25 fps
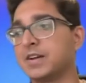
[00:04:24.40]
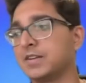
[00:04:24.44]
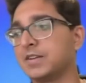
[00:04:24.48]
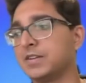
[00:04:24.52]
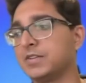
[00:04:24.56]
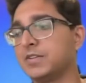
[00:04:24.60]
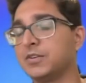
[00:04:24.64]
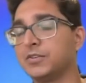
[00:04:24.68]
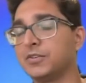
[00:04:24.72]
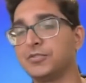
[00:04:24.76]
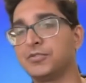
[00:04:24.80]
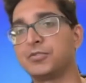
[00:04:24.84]

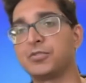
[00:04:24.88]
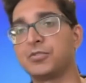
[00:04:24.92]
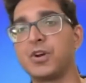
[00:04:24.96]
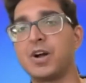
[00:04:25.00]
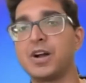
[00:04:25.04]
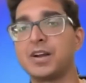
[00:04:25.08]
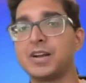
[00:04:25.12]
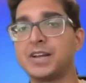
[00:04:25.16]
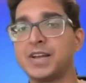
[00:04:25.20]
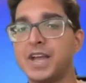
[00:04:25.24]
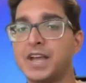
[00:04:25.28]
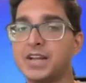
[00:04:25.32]

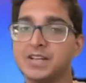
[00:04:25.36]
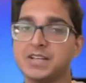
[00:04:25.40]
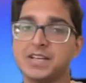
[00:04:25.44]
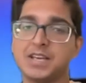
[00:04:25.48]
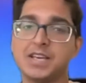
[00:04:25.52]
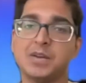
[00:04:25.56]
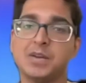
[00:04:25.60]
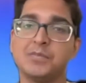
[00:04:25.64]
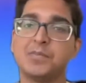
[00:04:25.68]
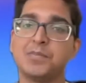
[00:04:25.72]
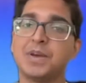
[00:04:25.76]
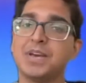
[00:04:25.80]
strong
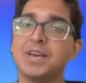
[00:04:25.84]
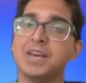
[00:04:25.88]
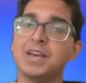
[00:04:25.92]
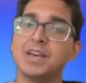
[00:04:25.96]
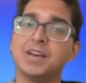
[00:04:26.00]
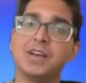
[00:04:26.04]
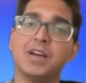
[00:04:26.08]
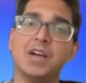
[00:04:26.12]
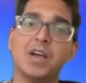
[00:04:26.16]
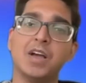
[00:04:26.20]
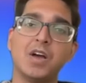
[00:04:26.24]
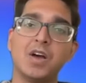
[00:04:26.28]

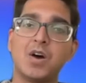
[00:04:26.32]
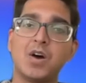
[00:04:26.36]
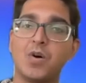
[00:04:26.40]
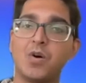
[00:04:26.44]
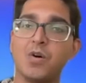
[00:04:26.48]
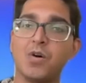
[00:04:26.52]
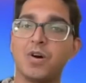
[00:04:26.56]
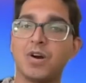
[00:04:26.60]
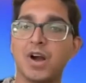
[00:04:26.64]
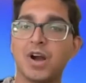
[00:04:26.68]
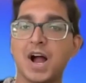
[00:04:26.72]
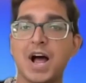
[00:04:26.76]
gatekeeping
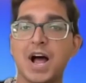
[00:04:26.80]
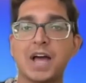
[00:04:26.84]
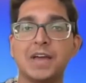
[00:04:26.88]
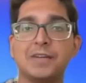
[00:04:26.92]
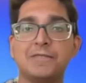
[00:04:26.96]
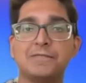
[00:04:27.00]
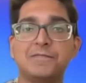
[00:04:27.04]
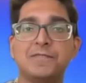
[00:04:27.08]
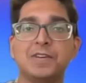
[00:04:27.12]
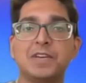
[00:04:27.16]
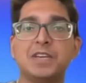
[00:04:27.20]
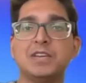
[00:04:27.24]
or high
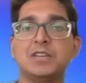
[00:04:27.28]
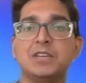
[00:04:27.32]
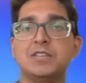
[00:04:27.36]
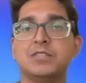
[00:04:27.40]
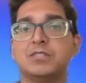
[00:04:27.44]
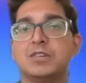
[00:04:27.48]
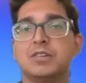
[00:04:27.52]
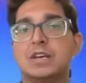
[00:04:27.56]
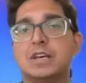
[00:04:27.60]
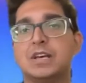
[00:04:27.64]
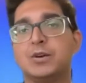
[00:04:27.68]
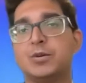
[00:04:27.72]

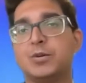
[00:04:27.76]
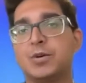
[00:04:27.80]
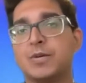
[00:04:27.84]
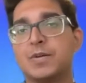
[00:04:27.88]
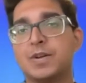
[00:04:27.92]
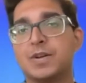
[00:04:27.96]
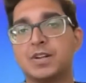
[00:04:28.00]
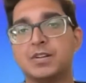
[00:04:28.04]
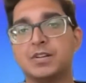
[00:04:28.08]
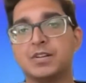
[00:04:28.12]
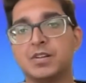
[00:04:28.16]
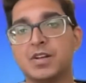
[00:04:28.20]
fees. We
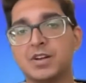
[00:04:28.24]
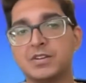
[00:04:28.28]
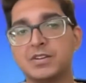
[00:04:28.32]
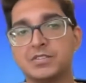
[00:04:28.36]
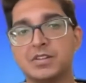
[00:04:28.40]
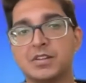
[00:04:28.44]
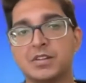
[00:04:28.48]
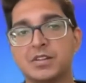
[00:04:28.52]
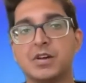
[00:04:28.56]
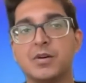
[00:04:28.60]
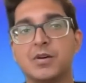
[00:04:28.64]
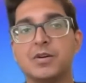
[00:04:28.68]
wanted to launch
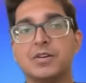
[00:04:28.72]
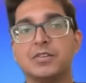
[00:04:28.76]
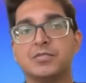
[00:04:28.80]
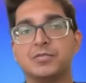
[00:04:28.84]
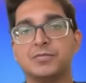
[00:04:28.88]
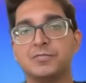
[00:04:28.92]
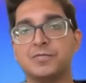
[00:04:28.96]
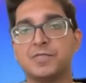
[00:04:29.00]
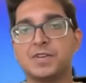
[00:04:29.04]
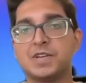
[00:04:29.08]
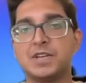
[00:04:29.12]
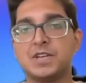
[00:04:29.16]
the
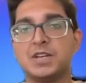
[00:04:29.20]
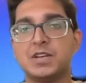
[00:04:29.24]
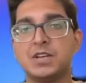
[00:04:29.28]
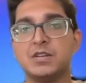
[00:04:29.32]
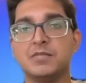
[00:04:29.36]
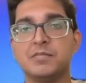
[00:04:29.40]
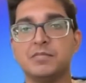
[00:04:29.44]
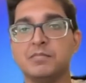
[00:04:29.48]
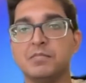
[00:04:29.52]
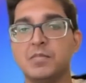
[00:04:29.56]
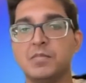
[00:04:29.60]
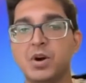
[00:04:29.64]
lowest
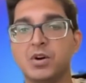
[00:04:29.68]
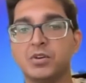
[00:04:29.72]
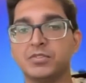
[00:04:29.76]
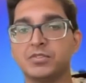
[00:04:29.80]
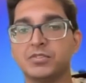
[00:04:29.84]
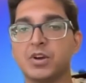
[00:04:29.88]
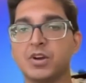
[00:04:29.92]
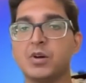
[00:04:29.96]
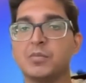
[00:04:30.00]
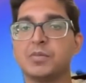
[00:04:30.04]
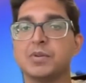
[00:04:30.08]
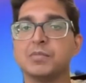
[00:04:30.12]
fee,
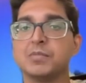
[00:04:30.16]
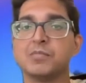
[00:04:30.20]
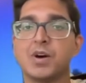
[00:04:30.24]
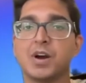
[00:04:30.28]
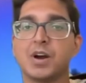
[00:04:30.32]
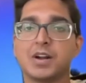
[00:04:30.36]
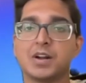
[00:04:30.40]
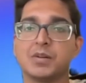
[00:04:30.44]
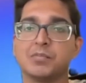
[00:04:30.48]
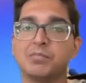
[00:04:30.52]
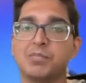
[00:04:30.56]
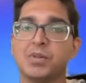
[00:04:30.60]
most open
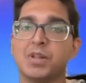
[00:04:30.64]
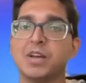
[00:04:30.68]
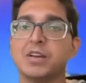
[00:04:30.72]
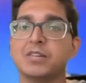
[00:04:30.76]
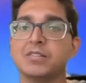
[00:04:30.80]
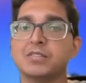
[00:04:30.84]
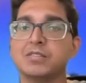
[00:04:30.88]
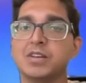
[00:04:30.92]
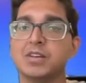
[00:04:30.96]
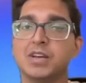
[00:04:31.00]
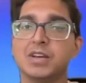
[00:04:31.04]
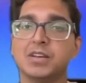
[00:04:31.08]

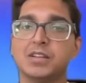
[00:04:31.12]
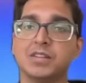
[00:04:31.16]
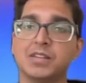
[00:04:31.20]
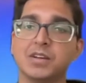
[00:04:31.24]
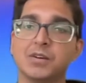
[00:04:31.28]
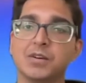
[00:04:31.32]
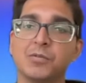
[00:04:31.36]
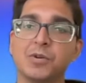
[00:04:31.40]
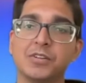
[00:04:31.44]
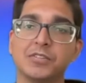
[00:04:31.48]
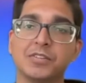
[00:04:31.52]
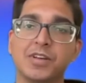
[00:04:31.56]
marketplace
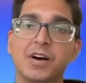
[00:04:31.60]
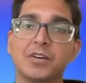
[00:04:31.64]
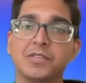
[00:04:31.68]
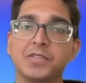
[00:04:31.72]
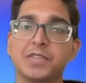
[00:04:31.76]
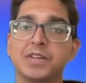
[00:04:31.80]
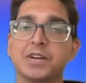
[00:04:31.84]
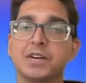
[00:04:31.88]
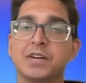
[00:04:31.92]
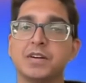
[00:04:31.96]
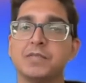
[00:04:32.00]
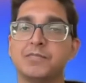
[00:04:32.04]
there was out
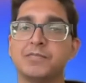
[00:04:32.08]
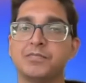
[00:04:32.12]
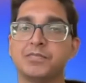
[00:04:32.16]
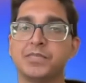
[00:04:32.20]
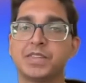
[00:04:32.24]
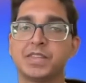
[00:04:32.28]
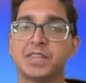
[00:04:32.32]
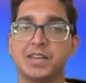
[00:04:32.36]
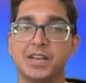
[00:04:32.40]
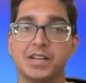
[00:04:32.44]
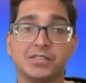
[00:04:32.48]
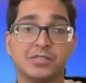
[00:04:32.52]
there.
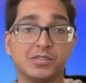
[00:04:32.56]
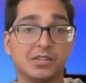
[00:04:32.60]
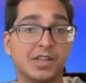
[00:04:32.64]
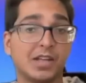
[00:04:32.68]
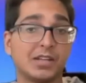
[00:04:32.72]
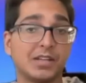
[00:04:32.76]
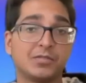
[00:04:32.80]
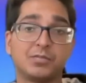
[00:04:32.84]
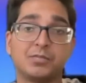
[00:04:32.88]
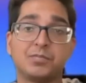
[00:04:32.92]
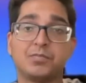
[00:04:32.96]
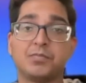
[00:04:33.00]
And so
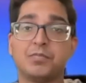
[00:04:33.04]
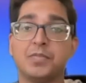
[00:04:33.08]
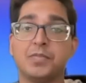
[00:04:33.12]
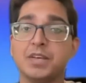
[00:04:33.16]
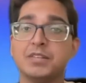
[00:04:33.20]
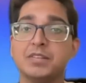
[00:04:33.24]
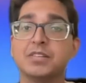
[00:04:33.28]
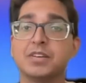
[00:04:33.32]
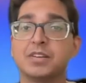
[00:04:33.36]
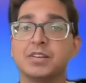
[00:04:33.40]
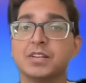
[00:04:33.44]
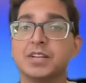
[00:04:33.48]
that's
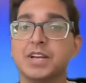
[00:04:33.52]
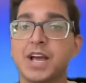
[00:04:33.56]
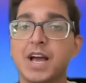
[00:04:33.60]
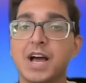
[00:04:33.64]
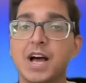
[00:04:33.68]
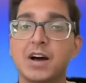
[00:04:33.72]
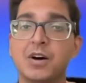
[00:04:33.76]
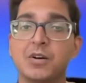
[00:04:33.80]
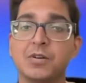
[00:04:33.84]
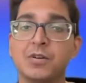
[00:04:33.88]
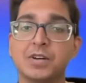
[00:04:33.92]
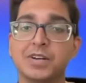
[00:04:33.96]
basically
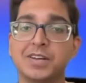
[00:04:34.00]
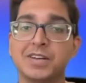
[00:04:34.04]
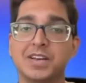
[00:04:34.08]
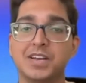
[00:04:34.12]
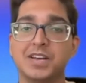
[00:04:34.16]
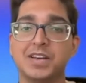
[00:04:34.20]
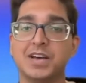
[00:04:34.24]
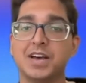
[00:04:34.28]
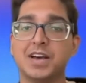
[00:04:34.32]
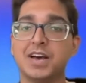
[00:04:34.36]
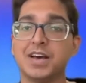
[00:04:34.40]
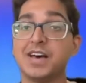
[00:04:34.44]
how
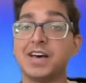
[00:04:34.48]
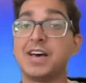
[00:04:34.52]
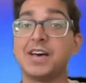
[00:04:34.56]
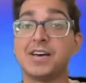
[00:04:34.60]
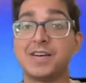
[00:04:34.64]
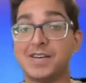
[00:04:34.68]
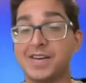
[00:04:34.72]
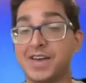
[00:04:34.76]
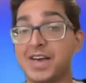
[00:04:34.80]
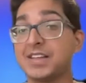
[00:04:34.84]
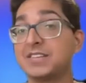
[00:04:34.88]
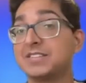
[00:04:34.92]

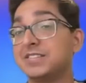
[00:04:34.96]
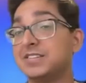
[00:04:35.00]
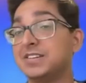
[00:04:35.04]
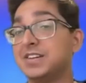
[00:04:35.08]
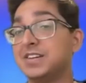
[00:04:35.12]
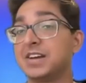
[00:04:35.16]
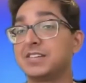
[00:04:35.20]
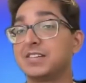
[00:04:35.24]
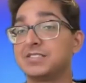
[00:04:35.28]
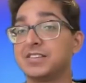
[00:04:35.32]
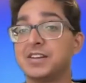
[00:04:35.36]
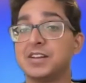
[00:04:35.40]

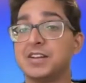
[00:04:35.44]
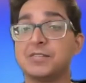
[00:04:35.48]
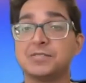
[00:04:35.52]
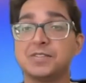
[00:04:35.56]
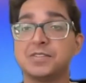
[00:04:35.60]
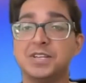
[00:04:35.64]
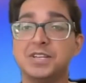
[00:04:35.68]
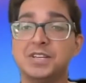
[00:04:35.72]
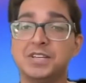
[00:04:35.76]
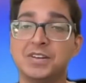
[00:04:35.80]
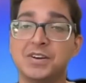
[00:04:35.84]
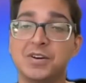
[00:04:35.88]

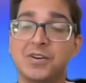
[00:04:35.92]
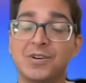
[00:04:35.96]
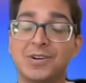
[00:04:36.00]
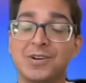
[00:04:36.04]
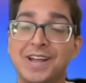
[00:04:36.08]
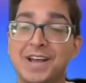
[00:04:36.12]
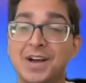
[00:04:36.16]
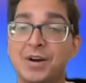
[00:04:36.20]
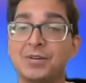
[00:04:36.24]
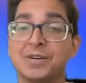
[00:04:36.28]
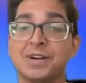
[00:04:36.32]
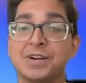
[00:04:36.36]
STXNFT, or
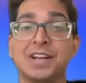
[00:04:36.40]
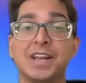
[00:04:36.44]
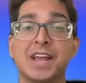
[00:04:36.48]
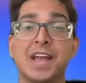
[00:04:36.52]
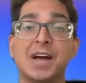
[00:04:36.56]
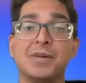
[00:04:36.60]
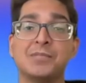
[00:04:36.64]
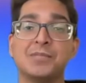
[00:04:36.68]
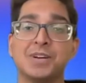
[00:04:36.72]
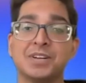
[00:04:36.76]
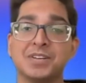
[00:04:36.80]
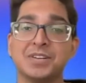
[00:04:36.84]
now
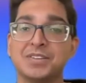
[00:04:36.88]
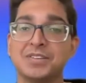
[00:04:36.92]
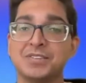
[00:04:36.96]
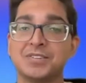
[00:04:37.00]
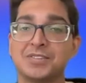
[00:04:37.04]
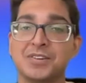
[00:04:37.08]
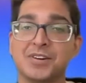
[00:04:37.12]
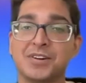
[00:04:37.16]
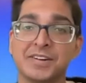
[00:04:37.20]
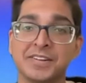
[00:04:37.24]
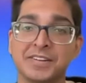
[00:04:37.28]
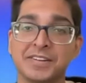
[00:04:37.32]
Gamma,
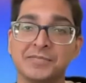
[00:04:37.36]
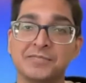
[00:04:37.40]
started.